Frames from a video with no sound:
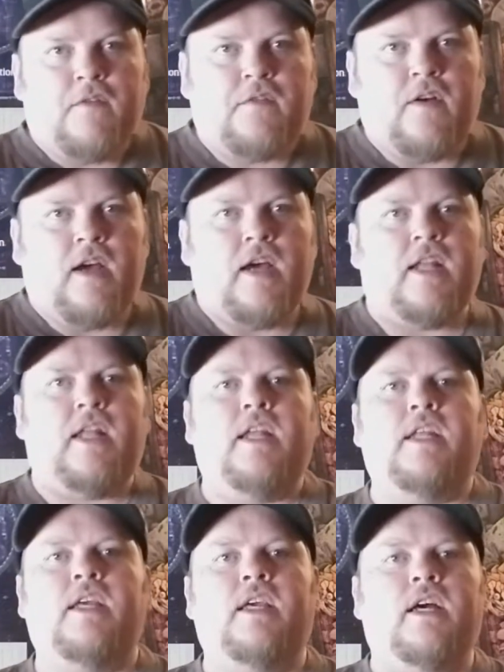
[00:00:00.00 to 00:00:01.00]
find
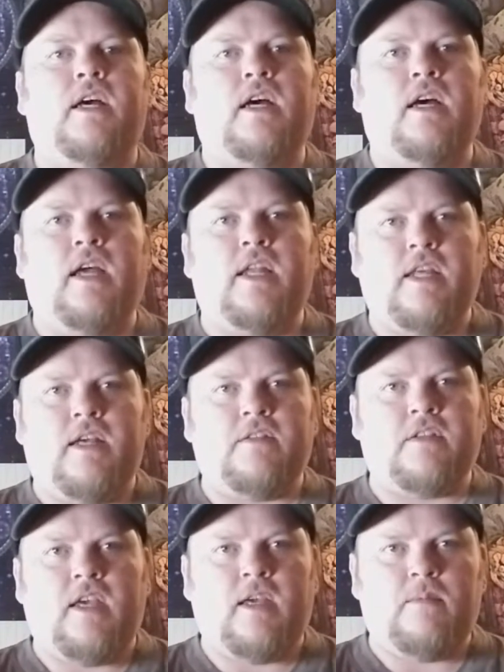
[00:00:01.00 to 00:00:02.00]
any NES
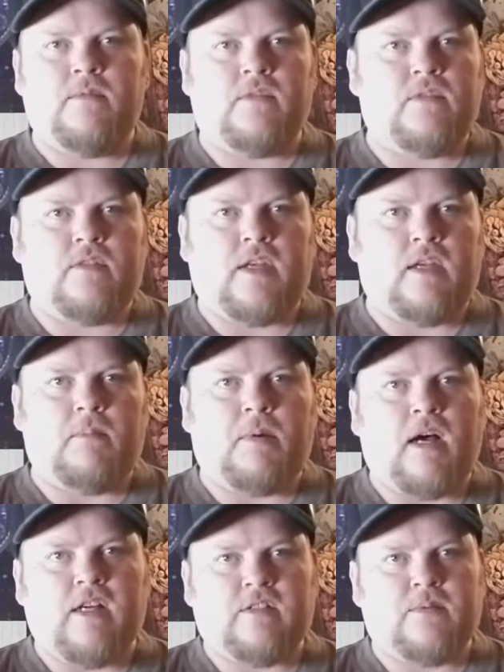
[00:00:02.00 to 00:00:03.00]
games. It's like
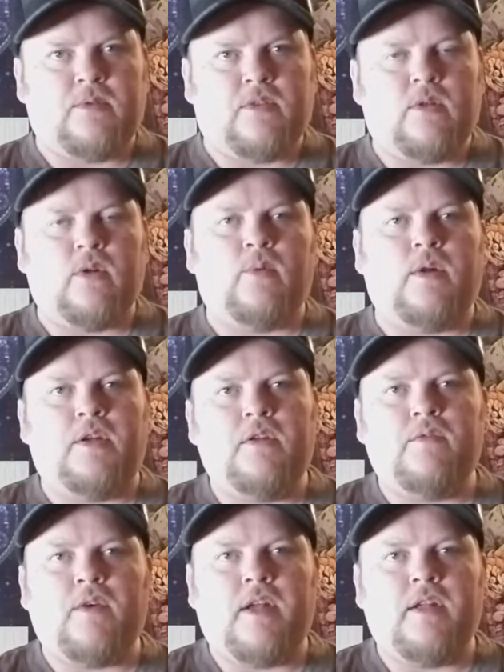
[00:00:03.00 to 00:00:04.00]
impossible, or when I do
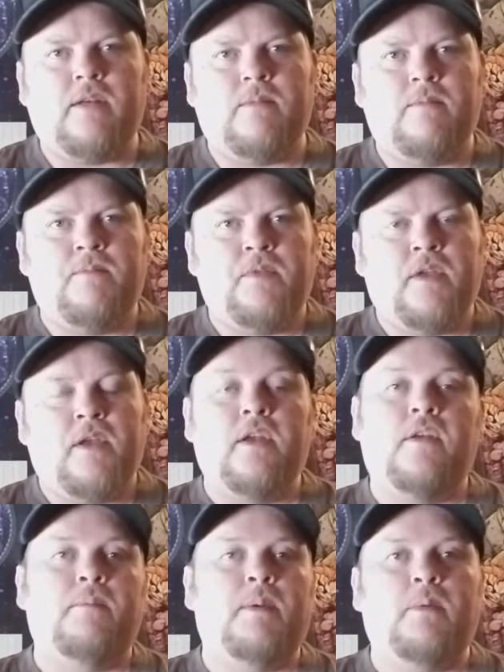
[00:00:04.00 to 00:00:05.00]
find them,
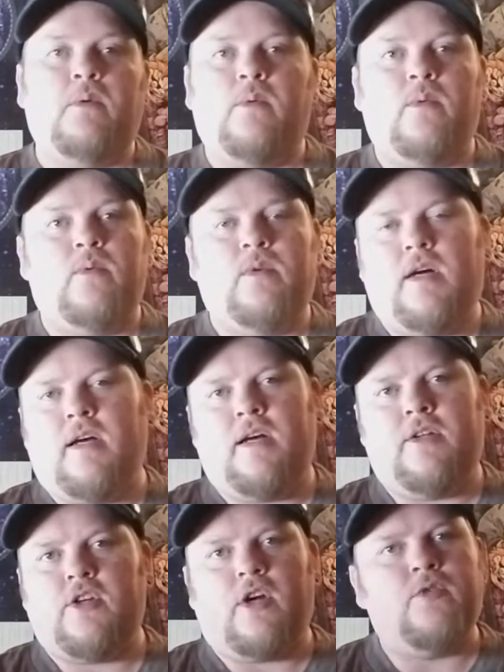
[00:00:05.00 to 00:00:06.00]
people
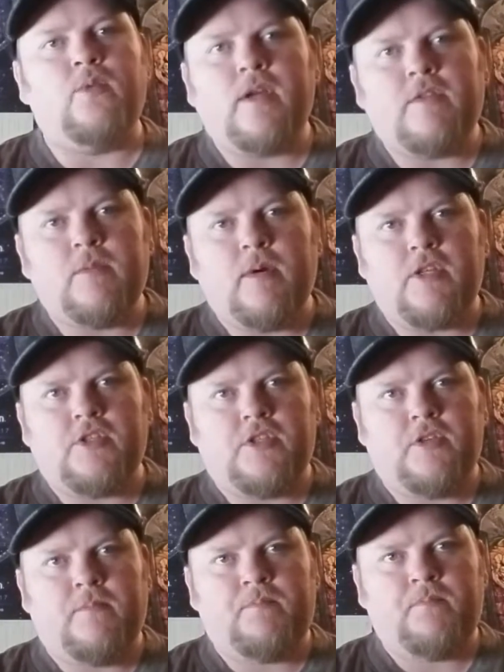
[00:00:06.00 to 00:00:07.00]
charge way too
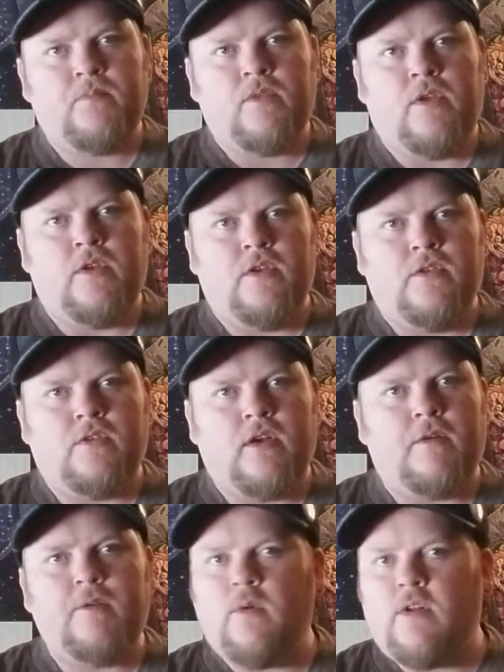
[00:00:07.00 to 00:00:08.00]
much. So
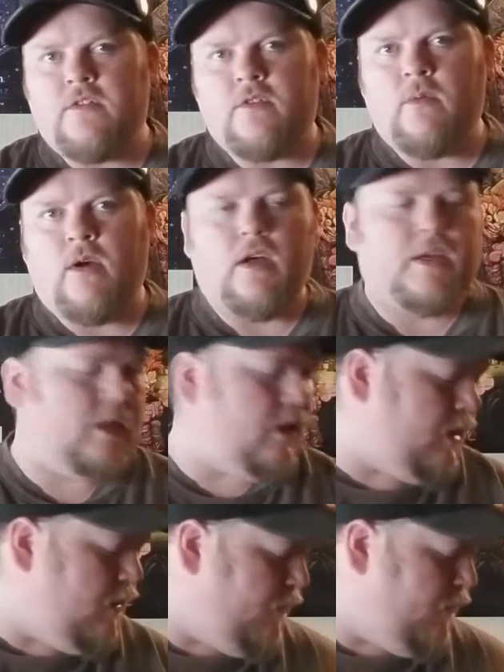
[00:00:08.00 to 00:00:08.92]
every once in a while I get lucky,